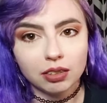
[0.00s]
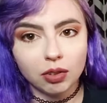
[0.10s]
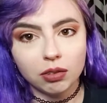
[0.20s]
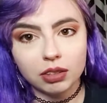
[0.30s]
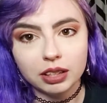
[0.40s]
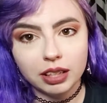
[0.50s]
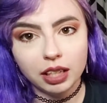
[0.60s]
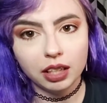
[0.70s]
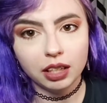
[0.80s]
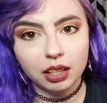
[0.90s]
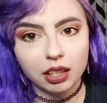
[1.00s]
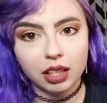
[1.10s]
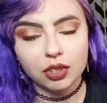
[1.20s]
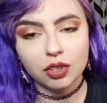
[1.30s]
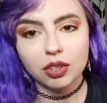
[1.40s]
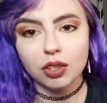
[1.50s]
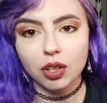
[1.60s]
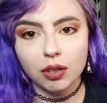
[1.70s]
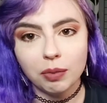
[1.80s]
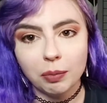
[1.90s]
totally naked. I just took all
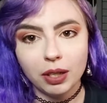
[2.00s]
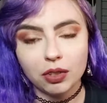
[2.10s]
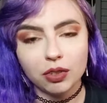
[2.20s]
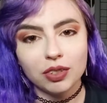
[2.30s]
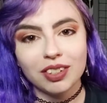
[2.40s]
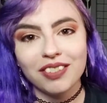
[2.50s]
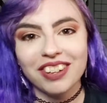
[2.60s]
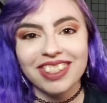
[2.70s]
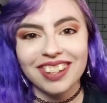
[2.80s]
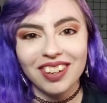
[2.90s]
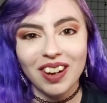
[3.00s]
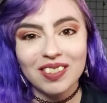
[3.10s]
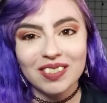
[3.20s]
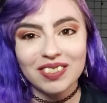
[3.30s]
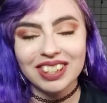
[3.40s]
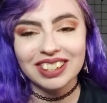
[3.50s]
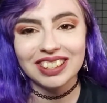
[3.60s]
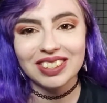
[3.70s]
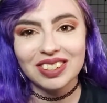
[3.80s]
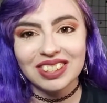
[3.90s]
my pictures and everything off of it and
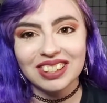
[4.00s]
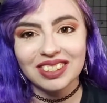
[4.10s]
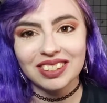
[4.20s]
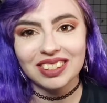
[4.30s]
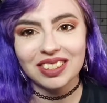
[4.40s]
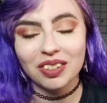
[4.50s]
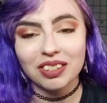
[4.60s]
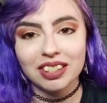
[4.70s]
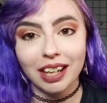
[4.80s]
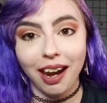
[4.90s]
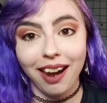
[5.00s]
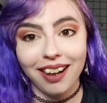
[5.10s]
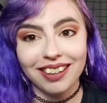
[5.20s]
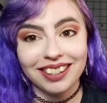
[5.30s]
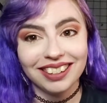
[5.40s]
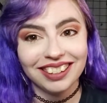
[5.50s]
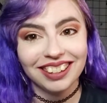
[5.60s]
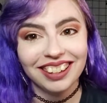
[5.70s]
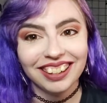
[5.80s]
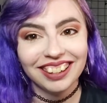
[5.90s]
it just looks so sad.
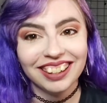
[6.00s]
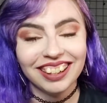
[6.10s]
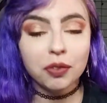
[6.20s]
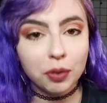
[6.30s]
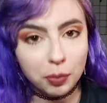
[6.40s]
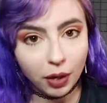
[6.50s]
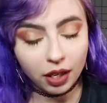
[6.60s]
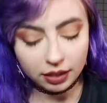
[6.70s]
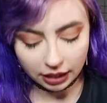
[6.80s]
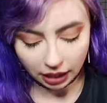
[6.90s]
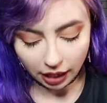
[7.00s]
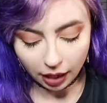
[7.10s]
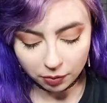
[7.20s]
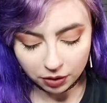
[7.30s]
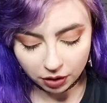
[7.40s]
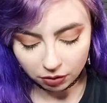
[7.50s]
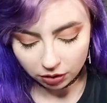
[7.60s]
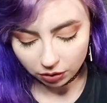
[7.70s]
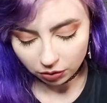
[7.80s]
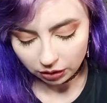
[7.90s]
The first product that I
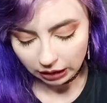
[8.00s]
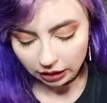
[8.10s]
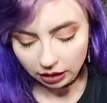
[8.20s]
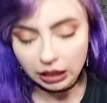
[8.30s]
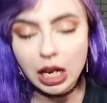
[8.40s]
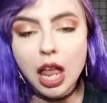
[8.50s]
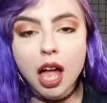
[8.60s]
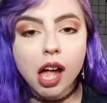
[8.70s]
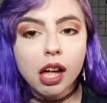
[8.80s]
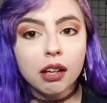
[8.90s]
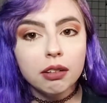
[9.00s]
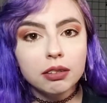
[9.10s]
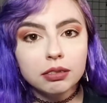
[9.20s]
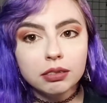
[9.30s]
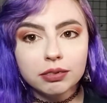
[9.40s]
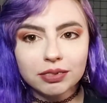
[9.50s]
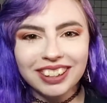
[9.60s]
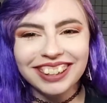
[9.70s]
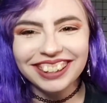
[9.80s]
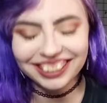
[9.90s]
absolutely
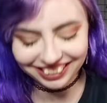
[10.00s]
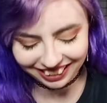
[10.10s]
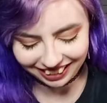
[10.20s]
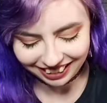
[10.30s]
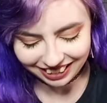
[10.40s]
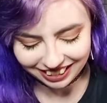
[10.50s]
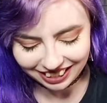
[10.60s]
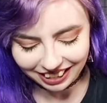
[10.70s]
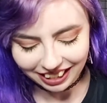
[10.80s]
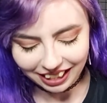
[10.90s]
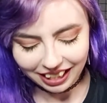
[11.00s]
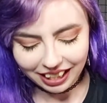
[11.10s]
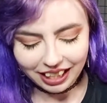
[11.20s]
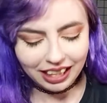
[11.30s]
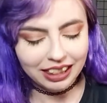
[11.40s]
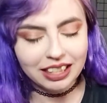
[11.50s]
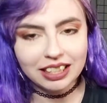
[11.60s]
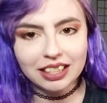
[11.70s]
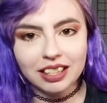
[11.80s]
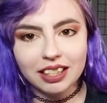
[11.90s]
love is
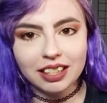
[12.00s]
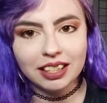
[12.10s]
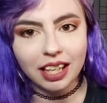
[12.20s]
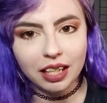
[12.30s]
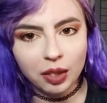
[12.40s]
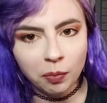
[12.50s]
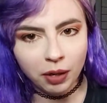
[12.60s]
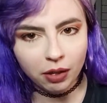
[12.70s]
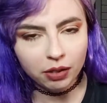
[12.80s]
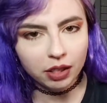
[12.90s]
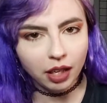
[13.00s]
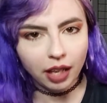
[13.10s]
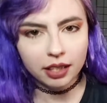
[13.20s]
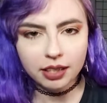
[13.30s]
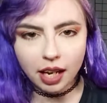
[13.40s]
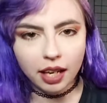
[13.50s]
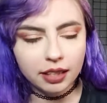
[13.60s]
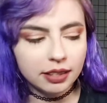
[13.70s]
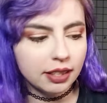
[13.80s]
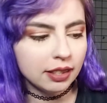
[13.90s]
this setting powder, and it
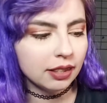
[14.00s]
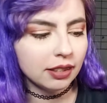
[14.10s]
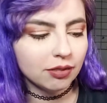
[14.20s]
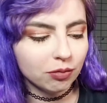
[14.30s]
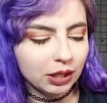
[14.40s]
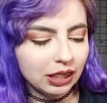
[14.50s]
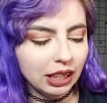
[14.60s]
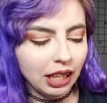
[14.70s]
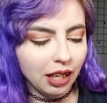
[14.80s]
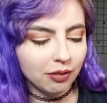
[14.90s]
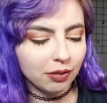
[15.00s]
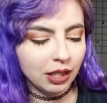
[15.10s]
doesn't really have a